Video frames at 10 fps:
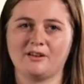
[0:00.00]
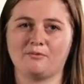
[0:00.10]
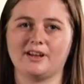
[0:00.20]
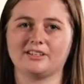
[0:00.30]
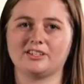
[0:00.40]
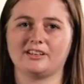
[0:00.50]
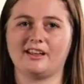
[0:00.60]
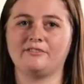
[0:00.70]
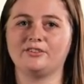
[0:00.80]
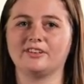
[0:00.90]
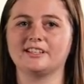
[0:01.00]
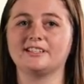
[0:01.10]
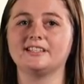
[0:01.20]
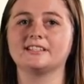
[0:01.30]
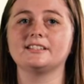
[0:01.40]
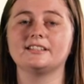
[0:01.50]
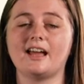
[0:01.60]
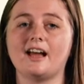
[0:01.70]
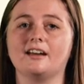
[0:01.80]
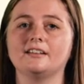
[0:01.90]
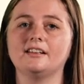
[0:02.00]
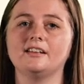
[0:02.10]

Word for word: which if you read the sentence now,